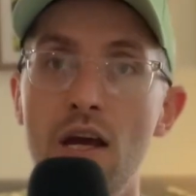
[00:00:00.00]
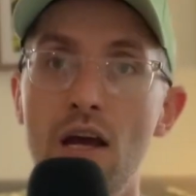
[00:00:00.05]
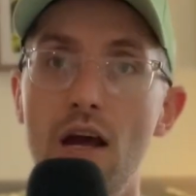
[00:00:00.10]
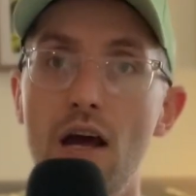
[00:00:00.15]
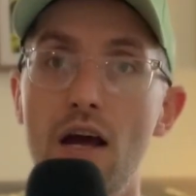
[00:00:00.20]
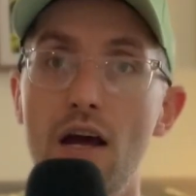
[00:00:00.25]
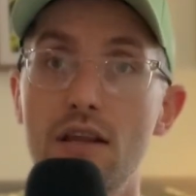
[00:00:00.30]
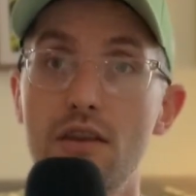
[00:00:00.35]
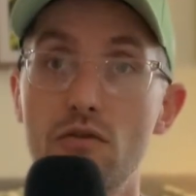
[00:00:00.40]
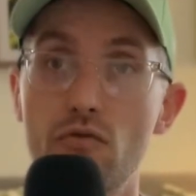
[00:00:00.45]

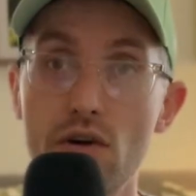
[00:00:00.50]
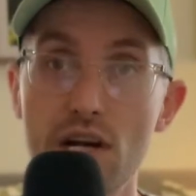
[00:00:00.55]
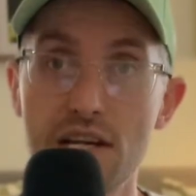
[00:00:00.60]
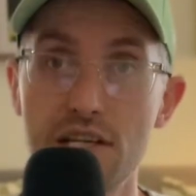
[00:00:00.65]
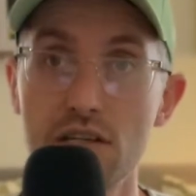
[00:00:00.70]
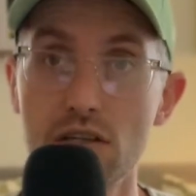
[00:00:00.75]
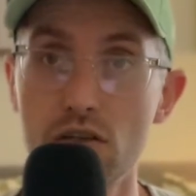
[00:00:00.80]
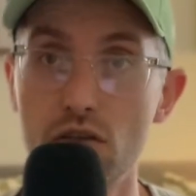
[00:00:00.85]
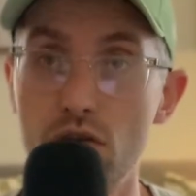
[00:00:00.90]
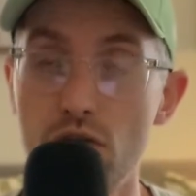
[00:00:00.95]
The
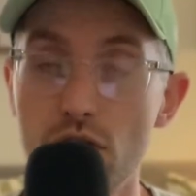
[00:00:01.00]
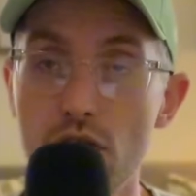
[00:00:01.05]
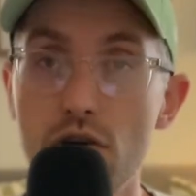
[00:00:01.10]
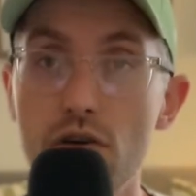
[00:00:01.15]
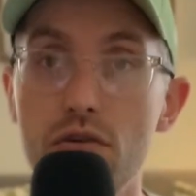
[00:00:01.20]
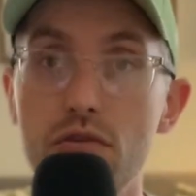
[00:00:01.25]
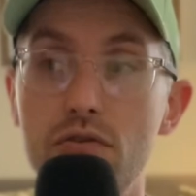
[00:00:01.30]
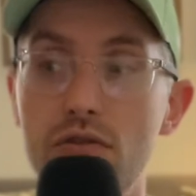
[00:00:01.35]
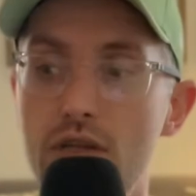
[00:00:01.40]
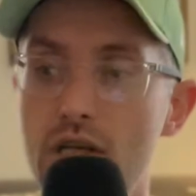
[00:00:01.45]
recent
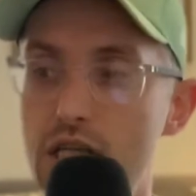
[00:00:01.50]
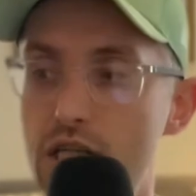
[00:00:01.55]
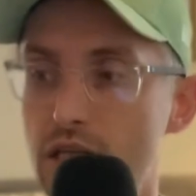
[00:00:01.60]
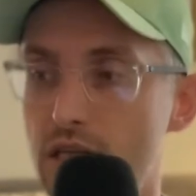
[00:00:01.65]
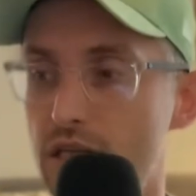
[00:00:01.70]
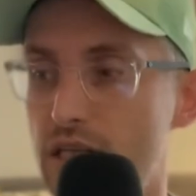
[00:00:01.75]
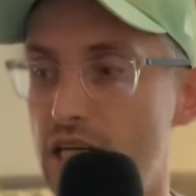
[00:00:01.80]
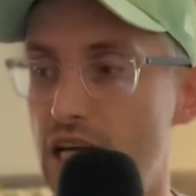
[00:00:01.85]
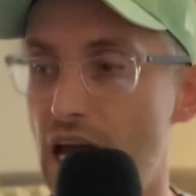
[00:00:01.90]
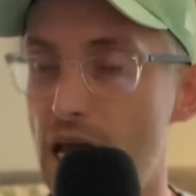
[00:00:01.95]
news
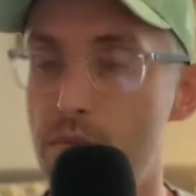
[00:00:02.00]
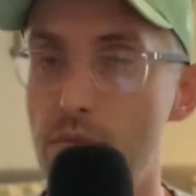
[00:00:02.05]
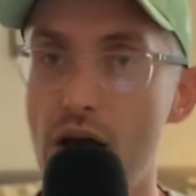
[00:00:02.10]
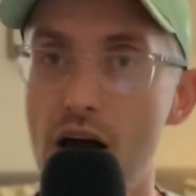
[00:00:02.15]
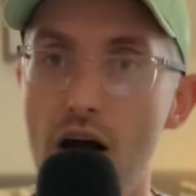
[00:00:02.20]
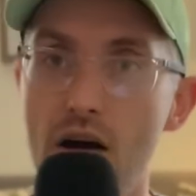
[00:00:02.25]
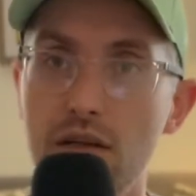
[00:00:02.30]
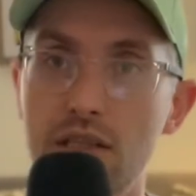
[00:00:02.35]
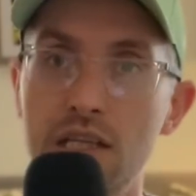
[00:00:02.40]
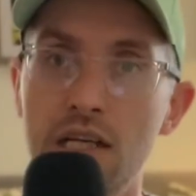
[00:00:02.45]
just came
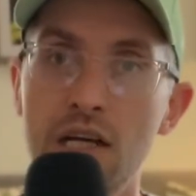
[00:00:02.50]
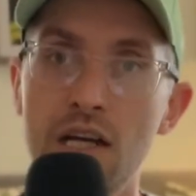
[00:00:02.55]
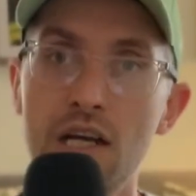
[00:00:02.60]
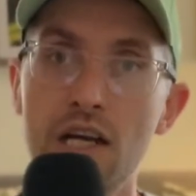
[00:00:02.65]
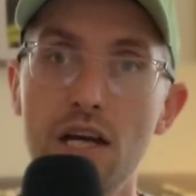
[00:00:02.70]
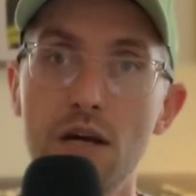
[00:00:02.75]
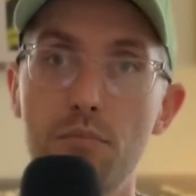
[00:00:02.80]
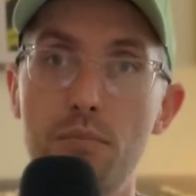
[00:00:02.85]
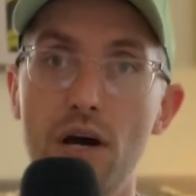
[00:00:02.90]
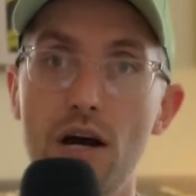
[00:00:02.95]
out
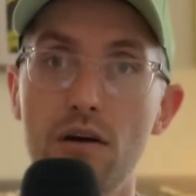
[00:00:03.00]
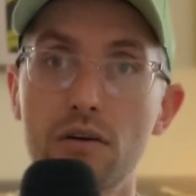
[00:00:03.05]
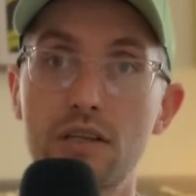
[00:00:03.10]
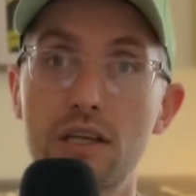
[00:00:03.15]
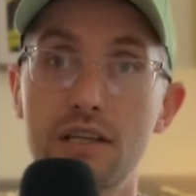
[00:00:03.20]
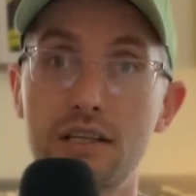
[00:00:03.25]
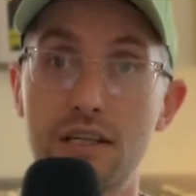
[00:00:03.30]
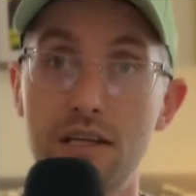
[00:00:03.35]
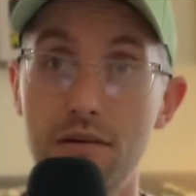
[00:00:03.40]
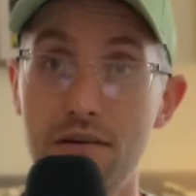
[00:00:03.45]
about
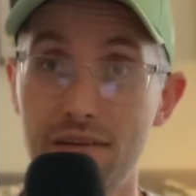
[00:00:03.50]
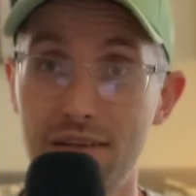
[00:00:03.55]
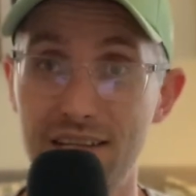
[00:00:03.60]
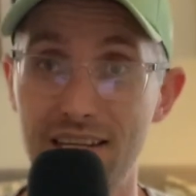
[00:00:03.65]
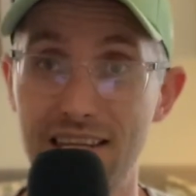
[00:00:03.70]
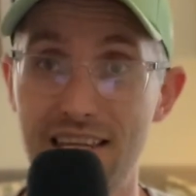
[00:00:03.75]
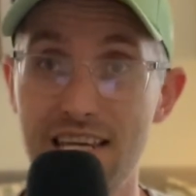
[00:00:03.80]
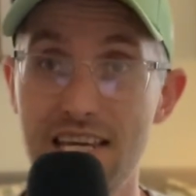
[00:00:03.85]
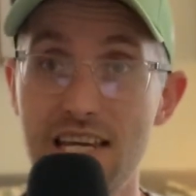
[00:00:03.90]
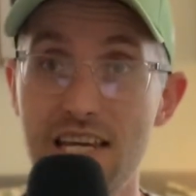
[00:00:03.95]

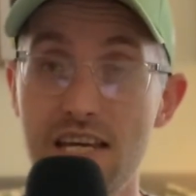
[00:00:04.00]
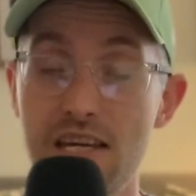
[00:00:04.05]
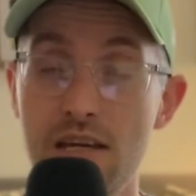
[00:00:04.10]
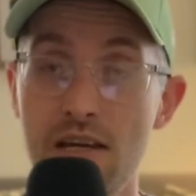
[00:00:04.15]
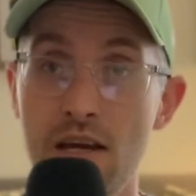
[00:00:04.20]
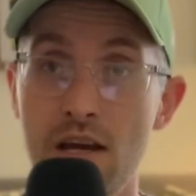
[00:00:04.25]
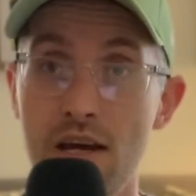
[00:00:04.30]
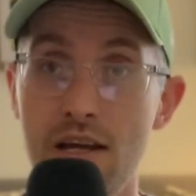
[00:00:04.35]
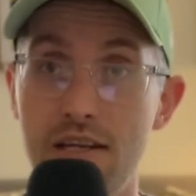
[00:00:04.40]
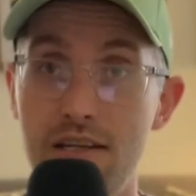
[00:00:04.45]
the
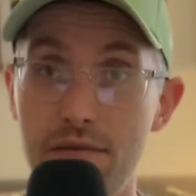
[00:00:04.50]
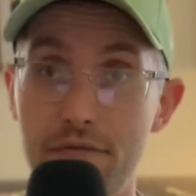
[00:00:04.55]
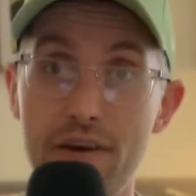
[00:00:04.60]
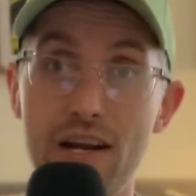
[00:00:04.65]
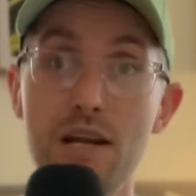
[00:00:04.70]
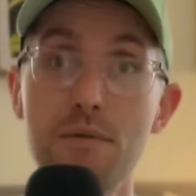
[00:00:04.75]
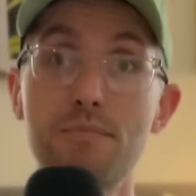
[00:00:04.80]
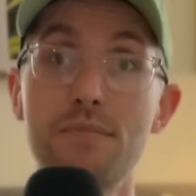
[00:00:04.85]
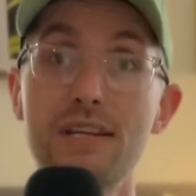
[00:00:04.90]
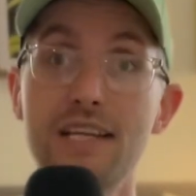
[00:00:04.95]

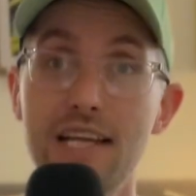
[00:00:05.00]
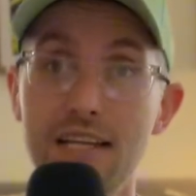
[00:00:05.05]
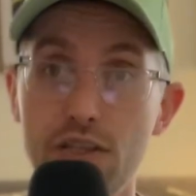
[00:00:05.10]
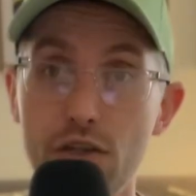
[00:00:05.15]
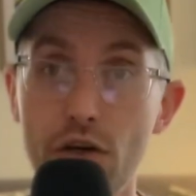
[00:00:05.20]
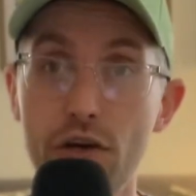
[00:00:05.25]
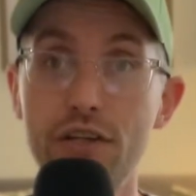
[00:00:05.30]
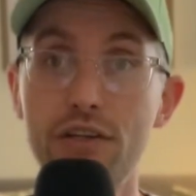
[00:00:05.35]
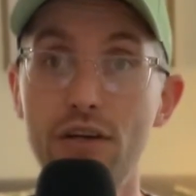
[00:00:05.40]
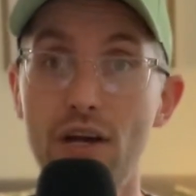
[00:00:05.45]
development that's
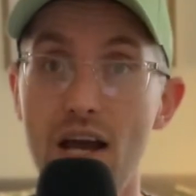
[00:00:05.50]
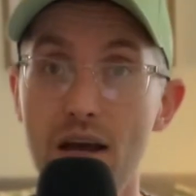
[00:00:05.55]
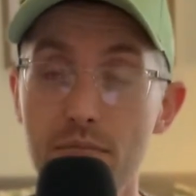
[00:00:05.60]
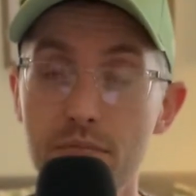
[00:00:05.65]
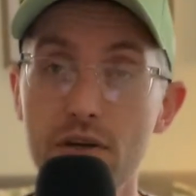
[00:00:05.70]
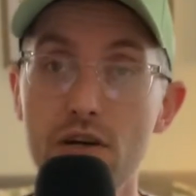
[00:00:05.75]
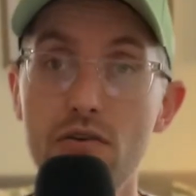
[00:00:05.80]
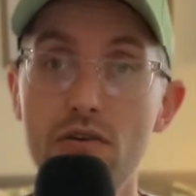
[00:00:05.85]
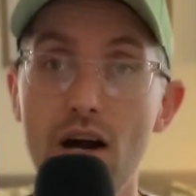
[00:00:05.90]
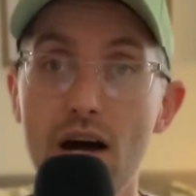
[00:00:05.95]
going to
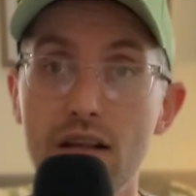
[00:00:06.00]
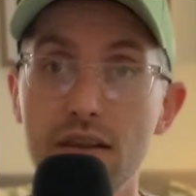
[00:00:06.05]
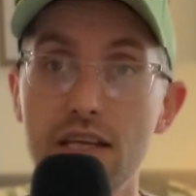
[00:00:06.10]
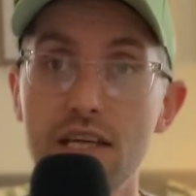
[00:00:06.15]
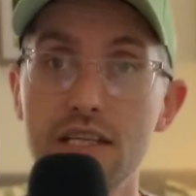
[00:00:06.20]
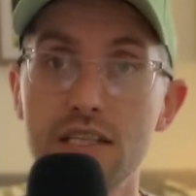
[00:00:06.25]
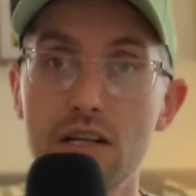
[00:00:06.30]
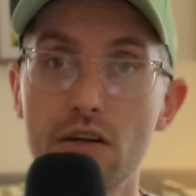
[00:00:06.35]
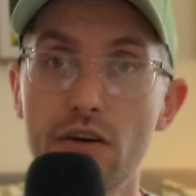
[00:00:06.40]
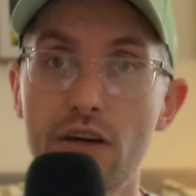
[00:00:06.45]
happen around
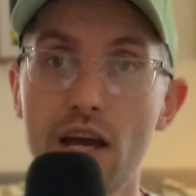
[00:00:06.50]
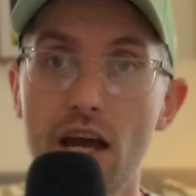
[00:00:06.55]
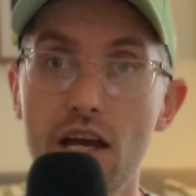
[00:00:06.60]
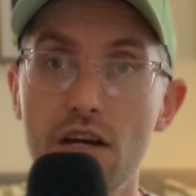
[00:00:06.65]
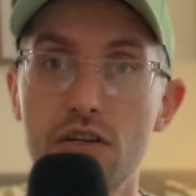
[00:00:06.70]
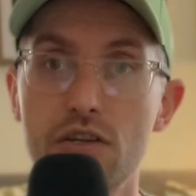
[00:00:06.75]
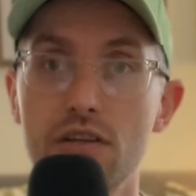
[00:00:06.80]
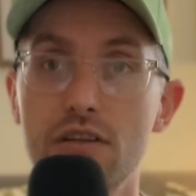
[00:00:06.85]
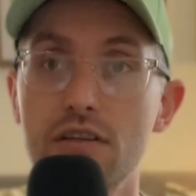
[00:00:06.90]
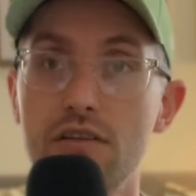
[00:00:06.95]
these
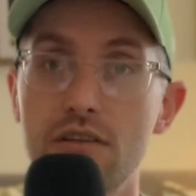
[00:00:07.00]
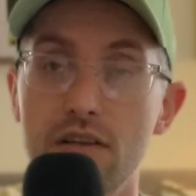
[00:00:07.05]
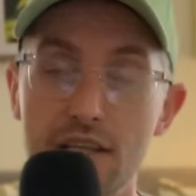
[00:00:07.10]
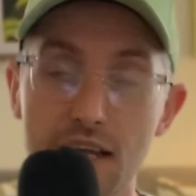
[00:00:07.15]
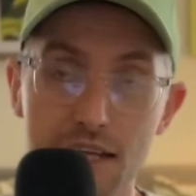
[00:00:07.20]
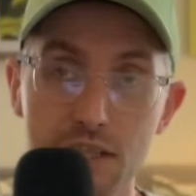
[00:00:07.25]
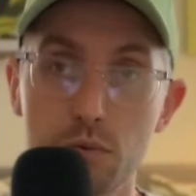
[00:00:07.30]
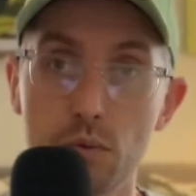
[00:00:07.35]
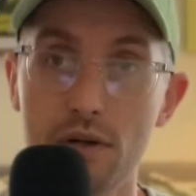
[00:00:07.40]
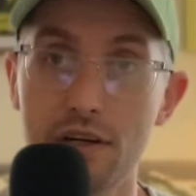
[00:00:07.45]
locations. So
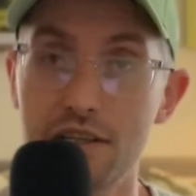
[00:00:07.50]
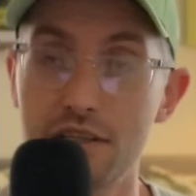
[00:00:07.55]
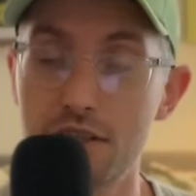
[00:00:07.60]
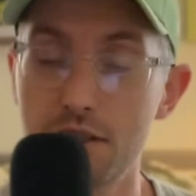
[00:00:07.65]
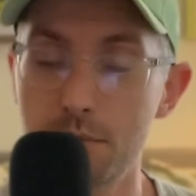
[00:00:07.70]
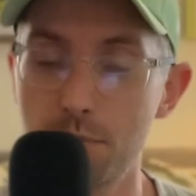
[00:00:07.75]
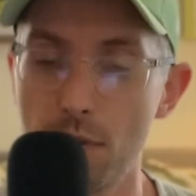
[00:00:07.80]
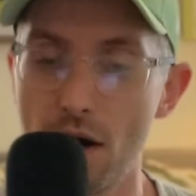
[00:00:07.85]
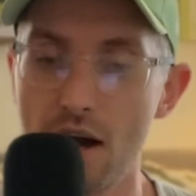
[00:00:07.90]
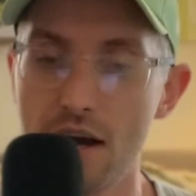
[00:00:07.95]
that's what
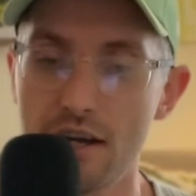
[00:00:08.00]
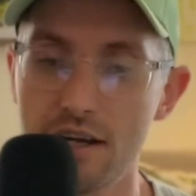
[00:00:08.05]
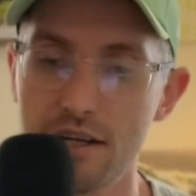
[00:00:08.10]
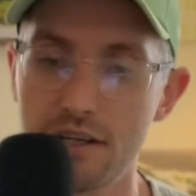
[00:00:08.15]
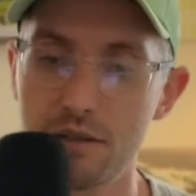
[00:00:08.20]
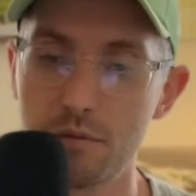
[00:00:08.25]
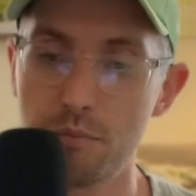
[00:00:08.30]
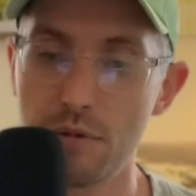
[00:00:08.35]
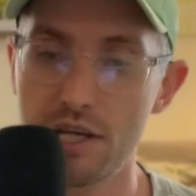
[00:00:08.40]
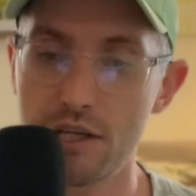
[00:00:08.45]

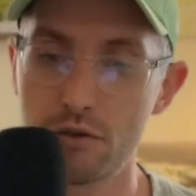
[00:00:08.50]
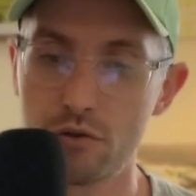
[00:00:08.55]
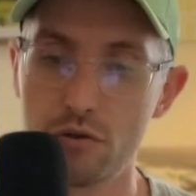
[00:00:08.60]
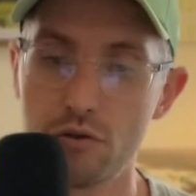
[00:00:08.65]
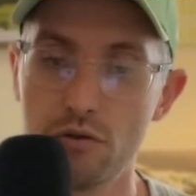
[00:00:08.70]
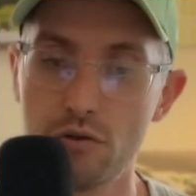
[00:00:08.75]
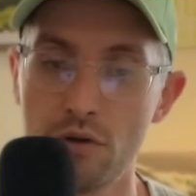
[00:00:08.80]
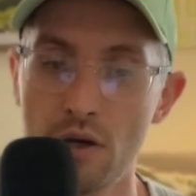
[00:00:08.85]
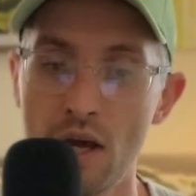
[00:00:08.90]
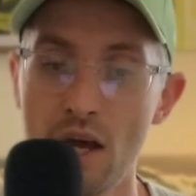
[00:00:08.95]
inspired me
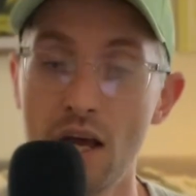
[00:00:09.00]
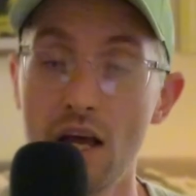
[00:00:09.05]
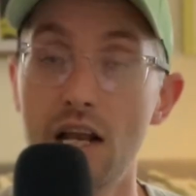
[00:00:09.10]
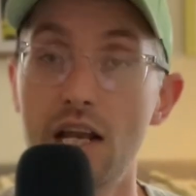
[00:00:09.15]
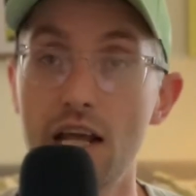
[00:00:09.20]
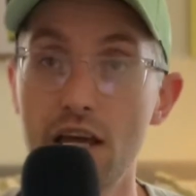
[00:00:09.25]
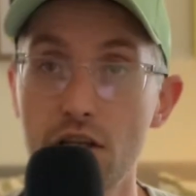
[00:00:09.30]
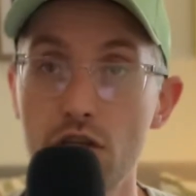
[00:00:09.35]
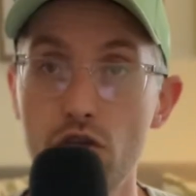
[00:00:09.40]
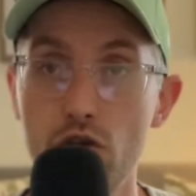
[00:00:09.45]
to
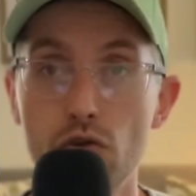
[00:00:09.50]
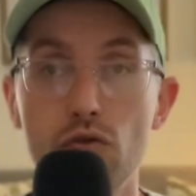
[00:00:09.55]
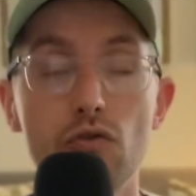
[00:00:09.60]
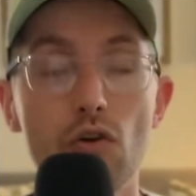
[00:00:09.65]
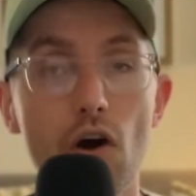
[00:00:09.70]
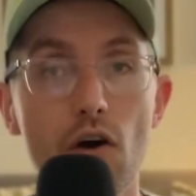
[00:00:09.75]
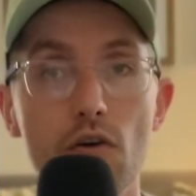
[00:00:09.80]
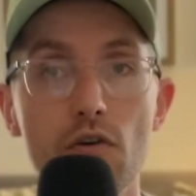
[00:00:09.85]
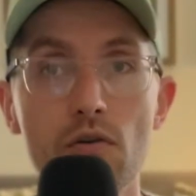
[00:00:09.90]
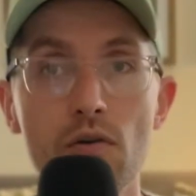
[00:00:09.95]
let you
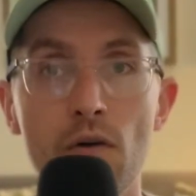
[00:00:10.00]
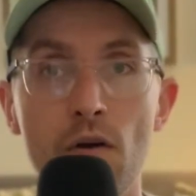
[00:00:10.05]
know